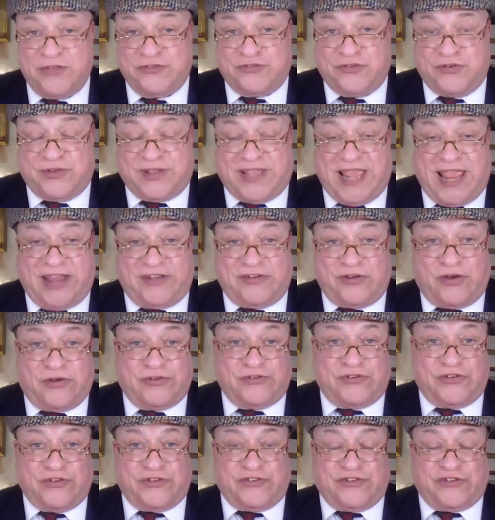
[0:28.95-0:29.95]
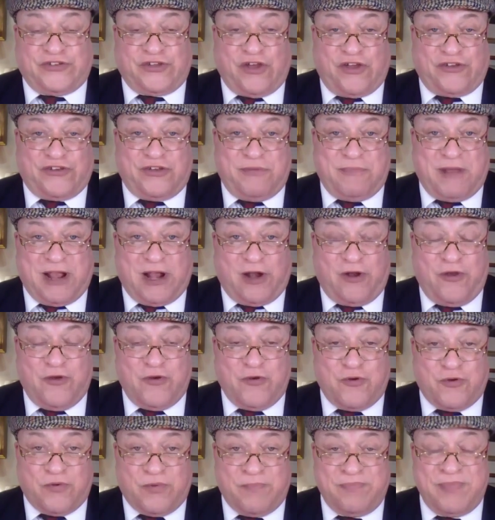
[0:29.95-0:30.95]
So get on to Scottie
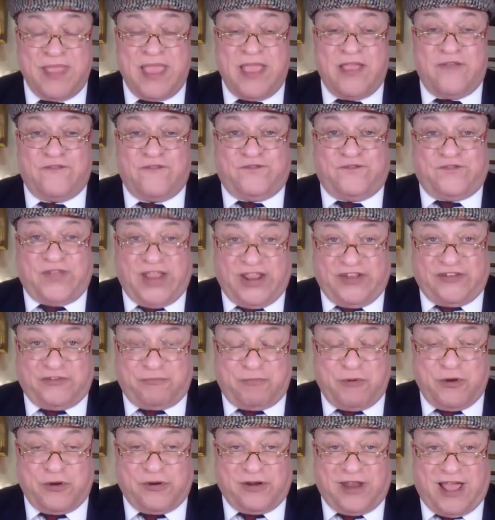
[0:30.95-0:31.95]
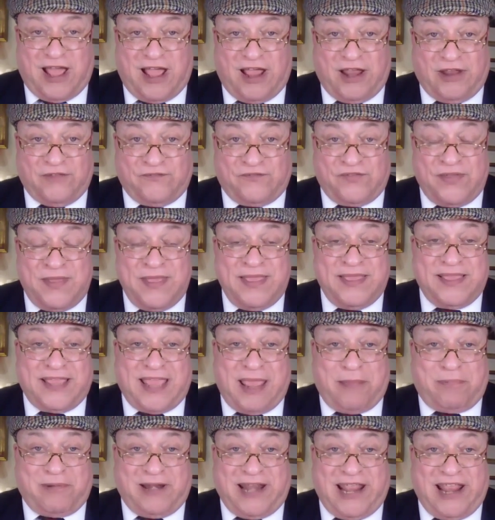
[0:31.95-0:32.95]
McClue Facebook Live.
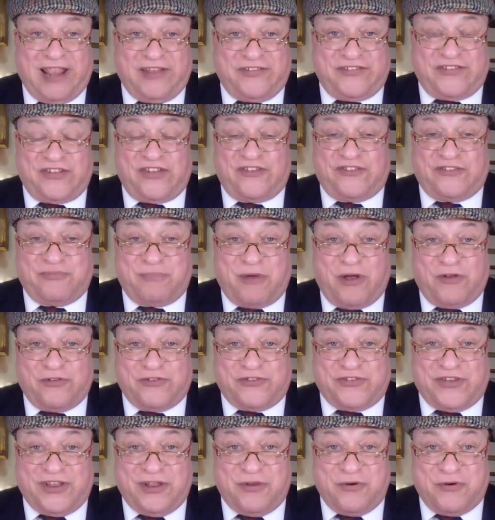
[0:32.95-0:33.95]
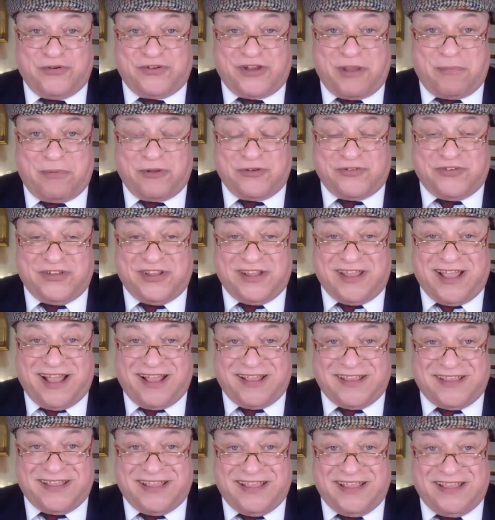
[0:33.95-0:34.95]
Capital S, small c, O double T
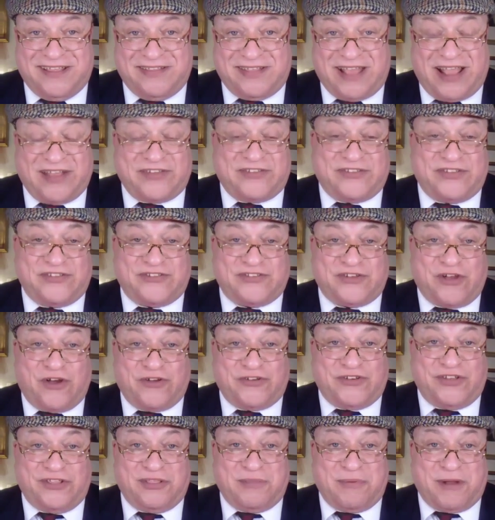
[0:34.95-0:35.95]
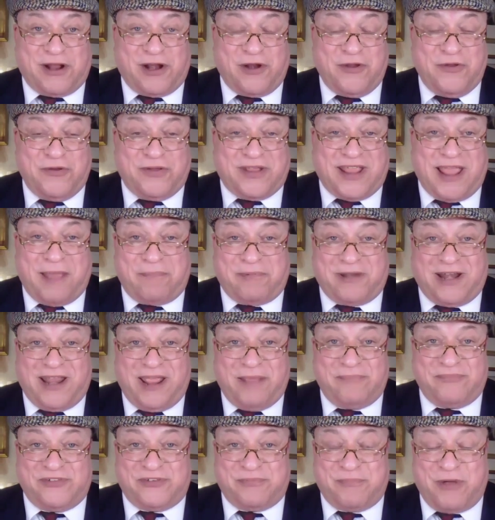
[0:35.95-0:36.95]
I E. That's the Scottie, the McClue. Capital
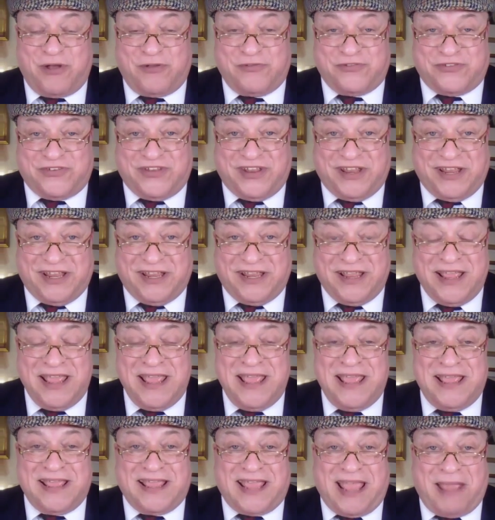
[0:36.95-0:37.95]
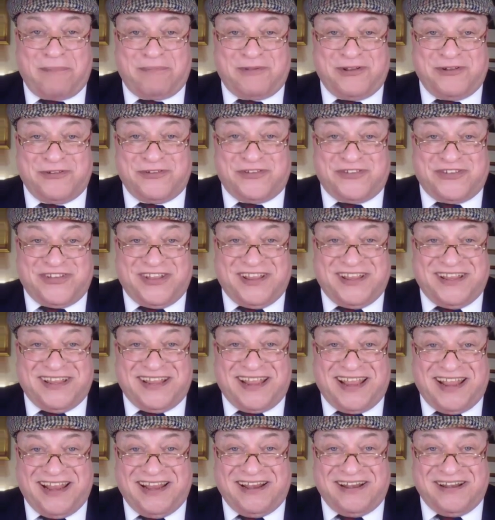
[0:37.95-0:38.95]
M, small c, capital
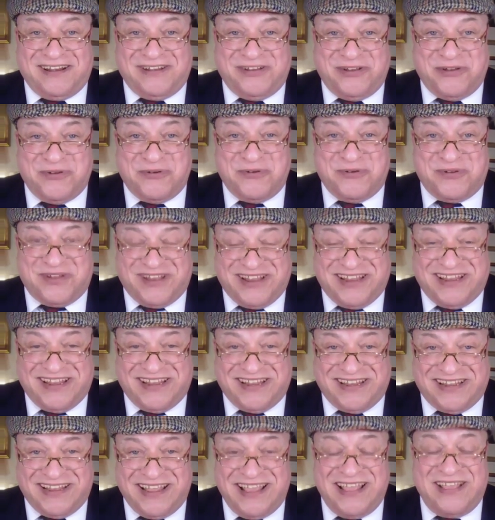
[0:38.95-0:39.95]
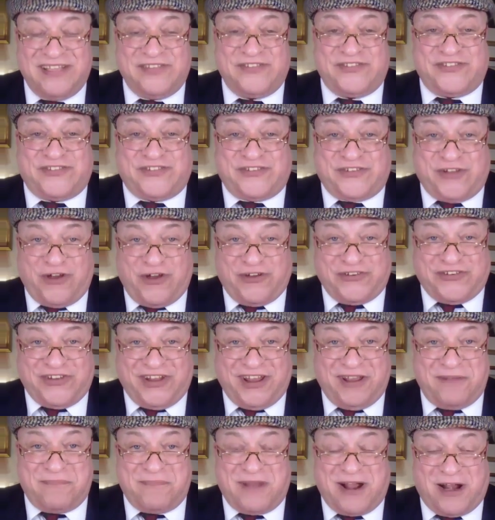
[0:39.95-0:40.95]
C, L U E.
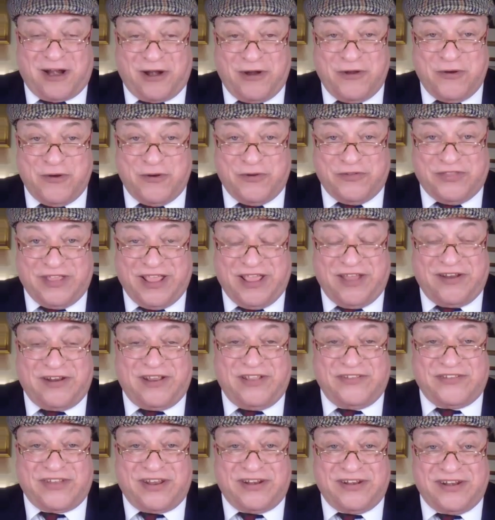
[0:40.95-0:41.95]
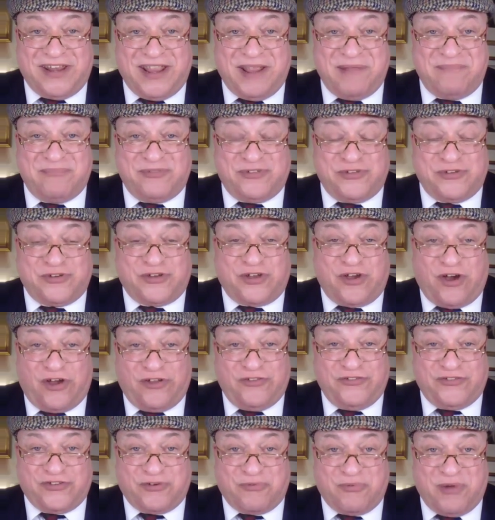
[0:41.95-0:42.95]
Scottie McClue. There is a name to
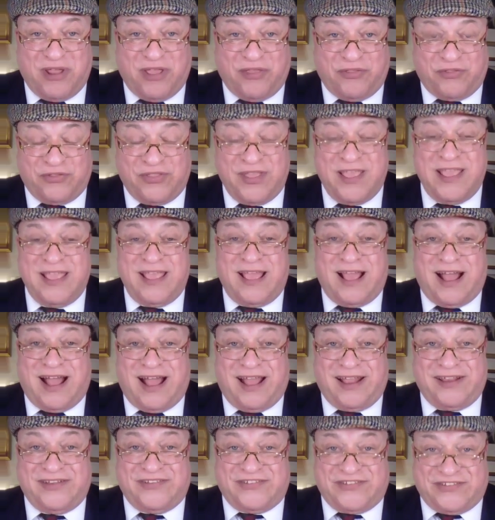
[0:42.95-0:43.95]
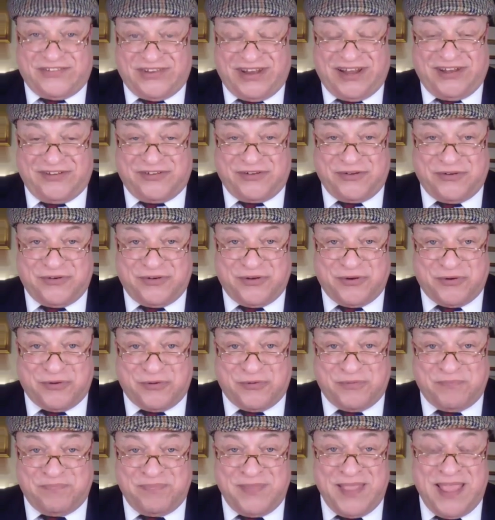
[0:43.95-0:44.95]
conjure with. I say to
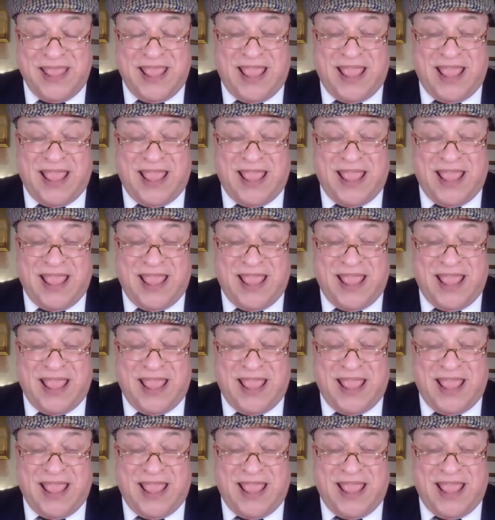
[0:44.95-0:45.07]
you.